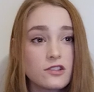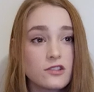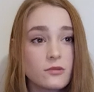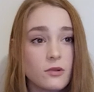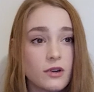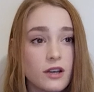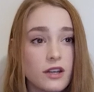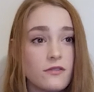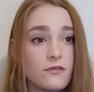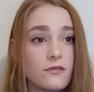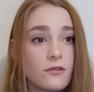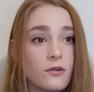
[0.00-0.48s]

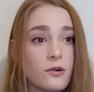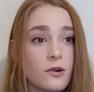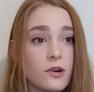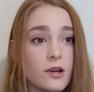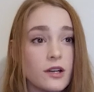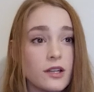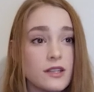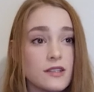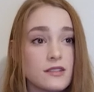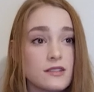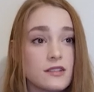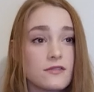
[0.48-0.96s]
24,
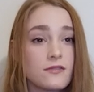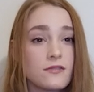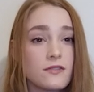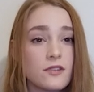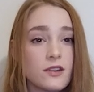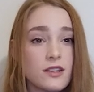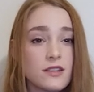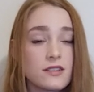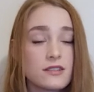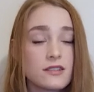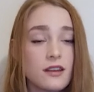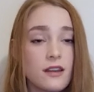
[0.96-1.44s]
is the
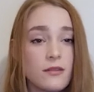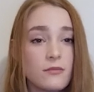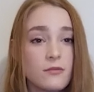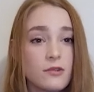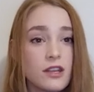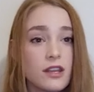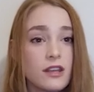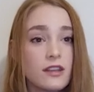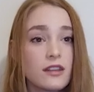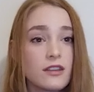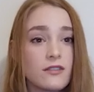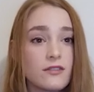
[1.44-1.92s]
first time
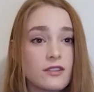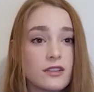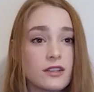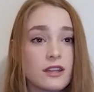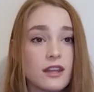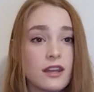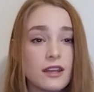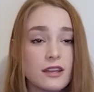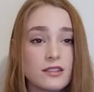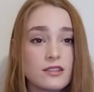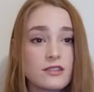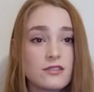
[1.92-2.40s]
we are given
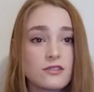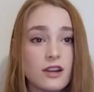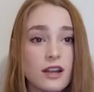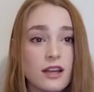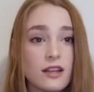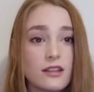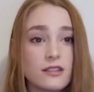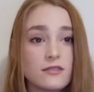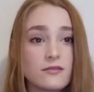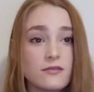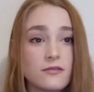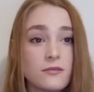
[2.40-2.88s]

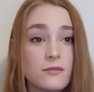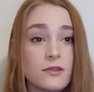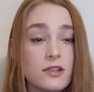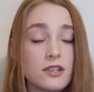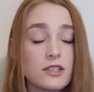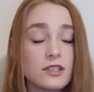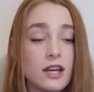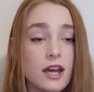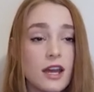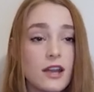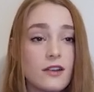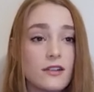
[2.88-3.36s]
extracts from the
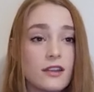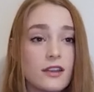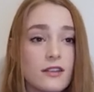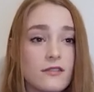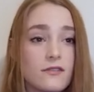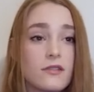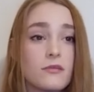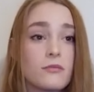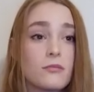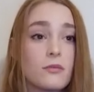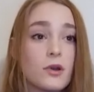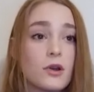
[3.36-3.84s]
diary of
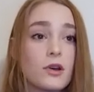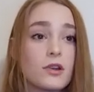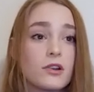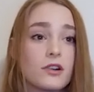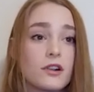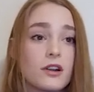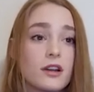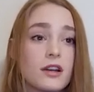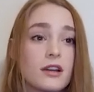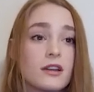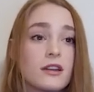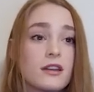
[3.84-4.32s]
the
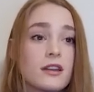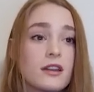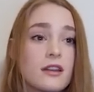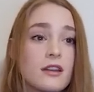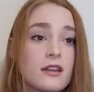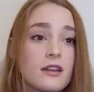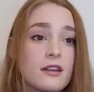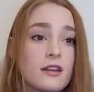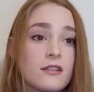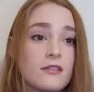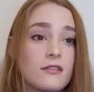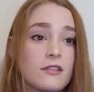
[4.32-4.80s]
murderer,
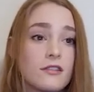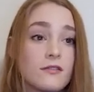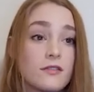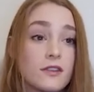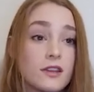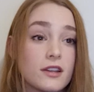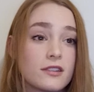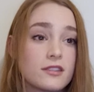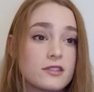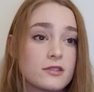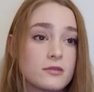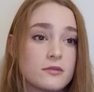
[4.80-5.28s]

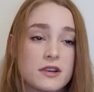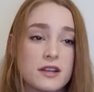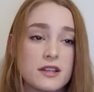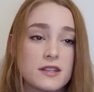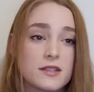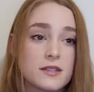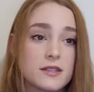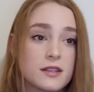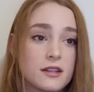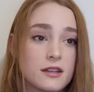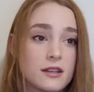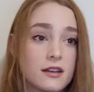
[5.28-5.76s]
revealed to
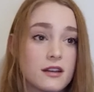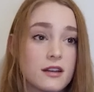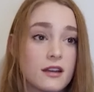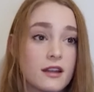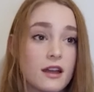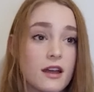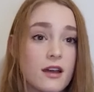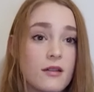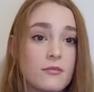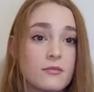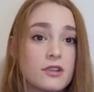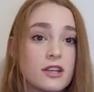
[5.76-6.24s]
us in an
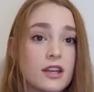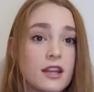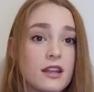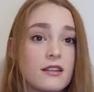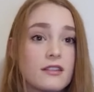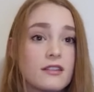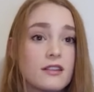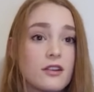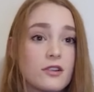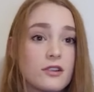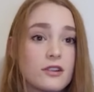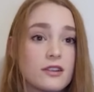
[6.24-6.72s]

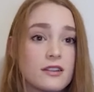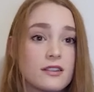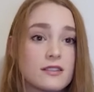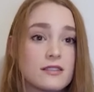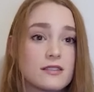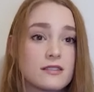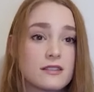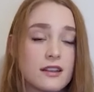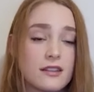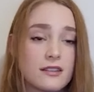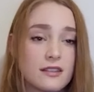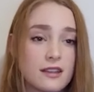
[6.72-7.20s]
accompanying
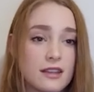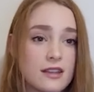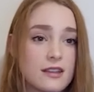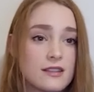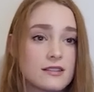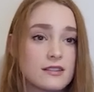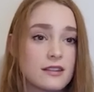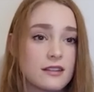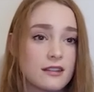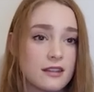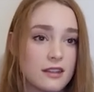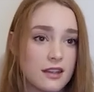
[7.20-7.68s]
notice that
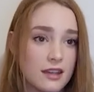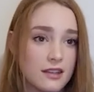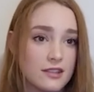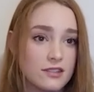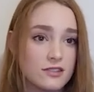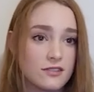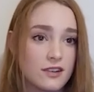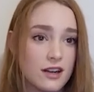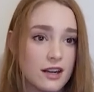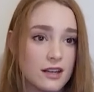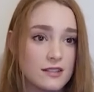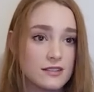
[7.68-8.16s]
these are the
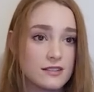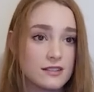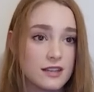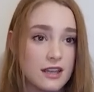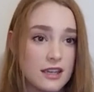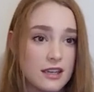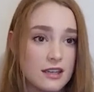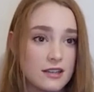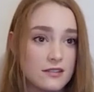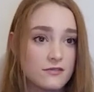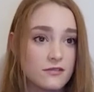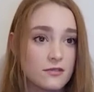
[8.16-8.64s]
extracts
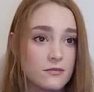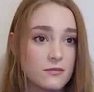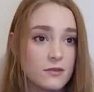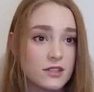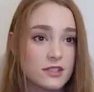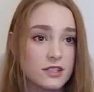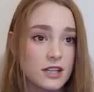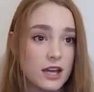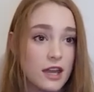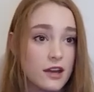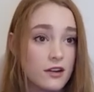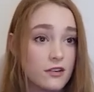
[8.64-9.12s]
taken from the
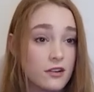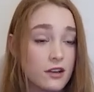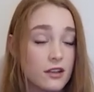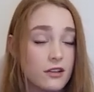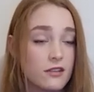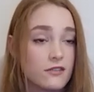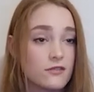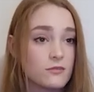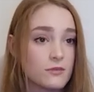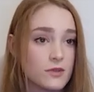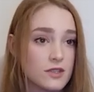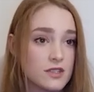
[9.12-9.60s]
diary
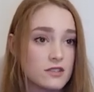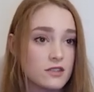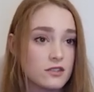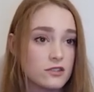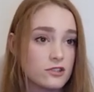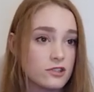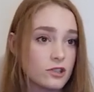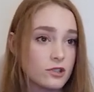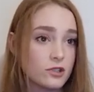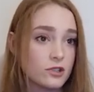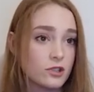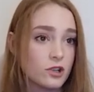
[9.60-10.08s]
of Mr.
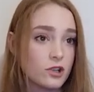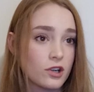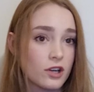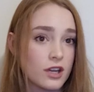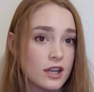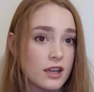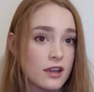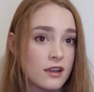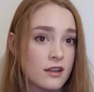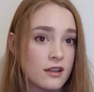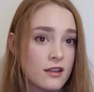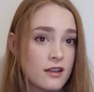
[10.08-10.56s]
John
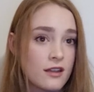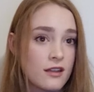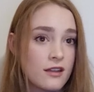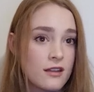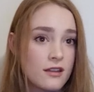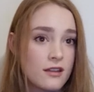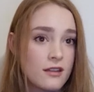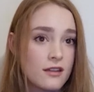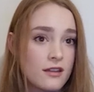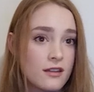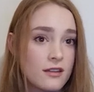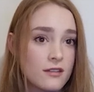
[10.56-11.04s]
Cree,
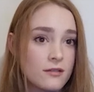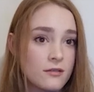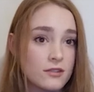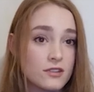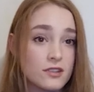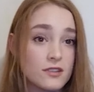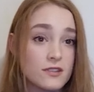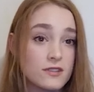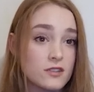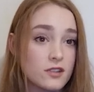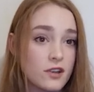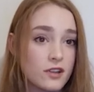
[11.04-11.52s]
which
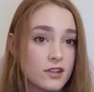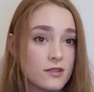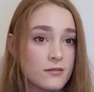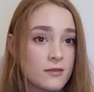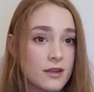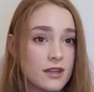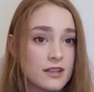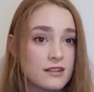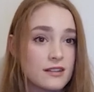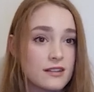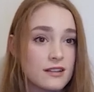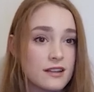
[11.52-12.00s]
is
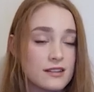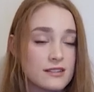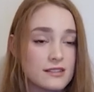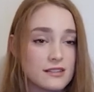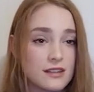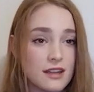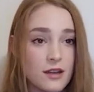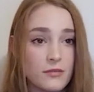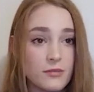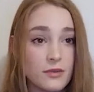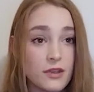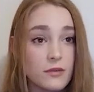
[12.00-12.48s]
documented as
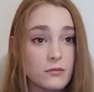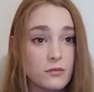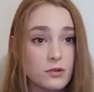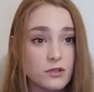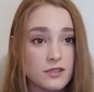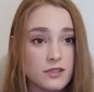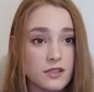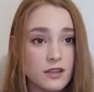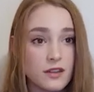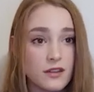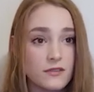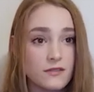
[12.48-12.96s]
now being
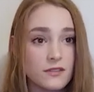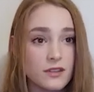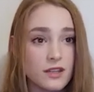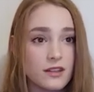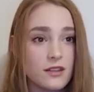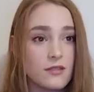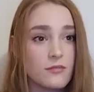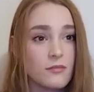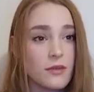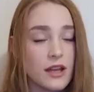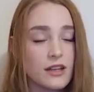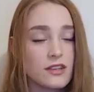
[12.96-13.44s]
preserved in
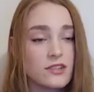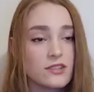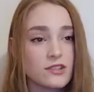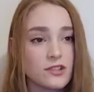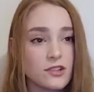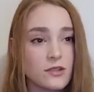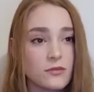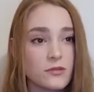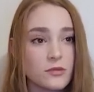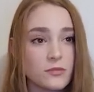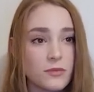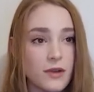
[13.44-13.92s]
the
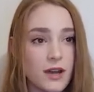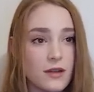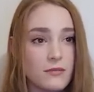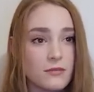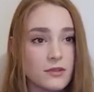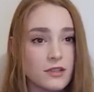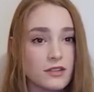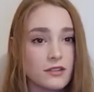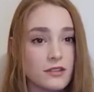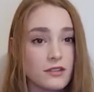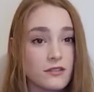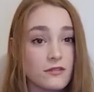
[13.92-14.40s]
manuscript
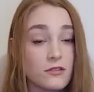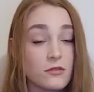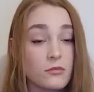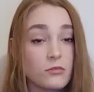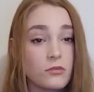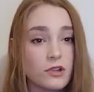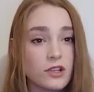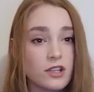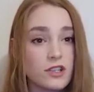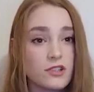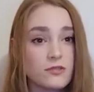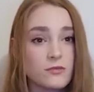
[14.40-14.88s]
department of the
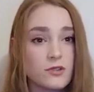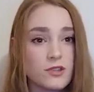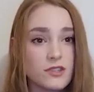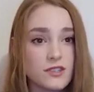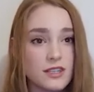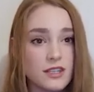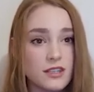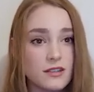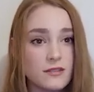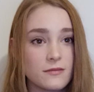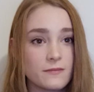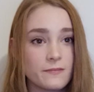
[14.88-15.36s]
British
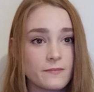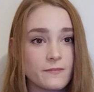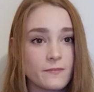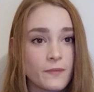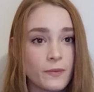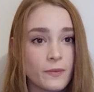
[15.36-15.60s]
Museum.